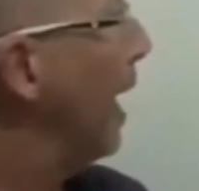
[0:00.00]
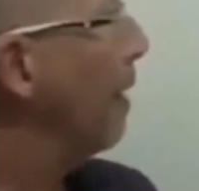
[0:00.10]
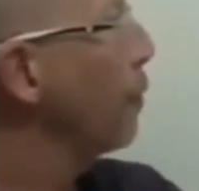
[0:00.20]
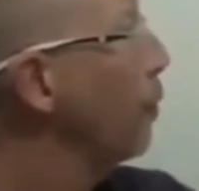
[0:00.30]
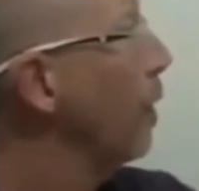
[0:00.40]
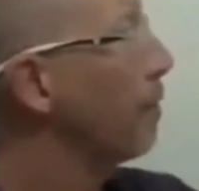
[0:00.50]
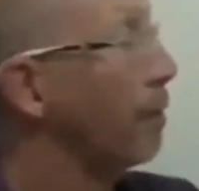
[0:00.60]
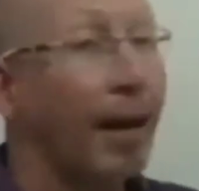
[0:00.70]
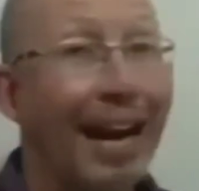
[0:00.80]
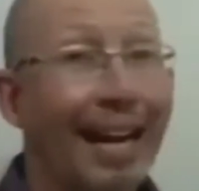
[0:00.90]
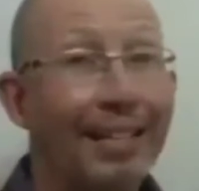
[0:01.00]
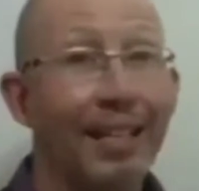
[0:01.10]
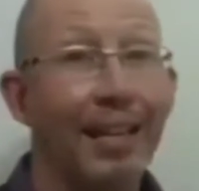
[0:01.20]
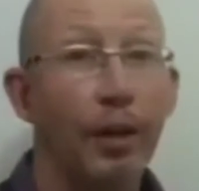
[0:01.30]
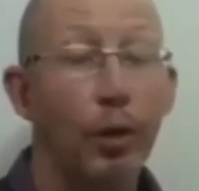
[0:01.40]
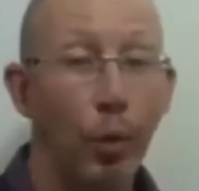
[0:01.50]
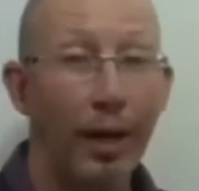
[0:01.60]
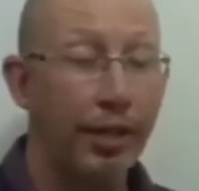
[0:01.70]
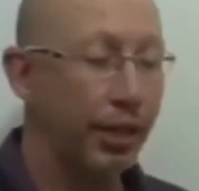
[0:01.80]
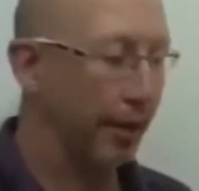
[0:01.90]
you ever as a
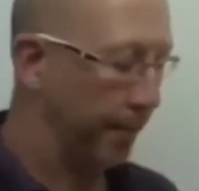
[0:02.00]
question.